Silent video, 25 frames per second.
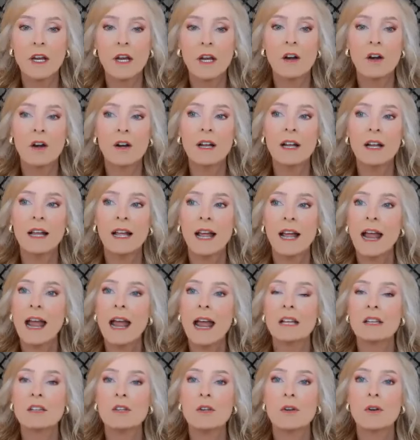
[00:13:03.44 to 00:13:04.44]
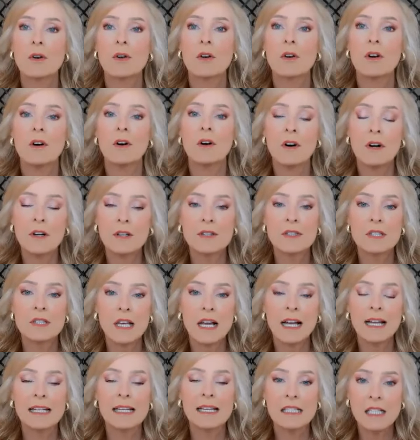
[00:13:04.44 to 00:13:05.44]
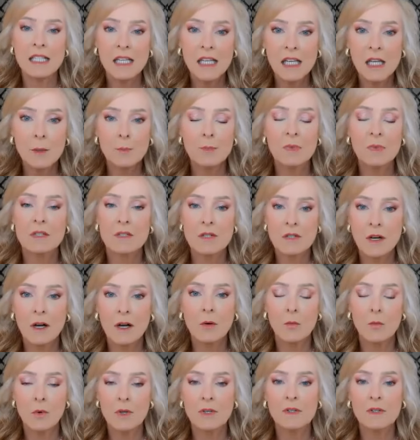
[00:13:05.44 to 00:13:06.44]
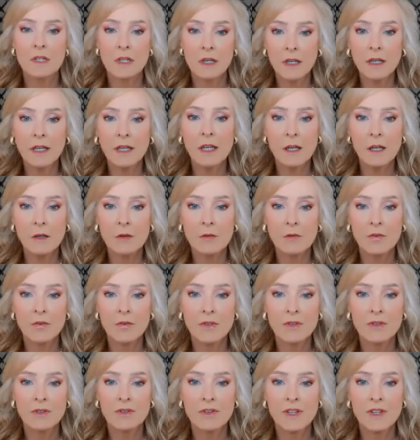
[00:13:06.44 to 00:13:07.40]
there, and your on site team does not want to leave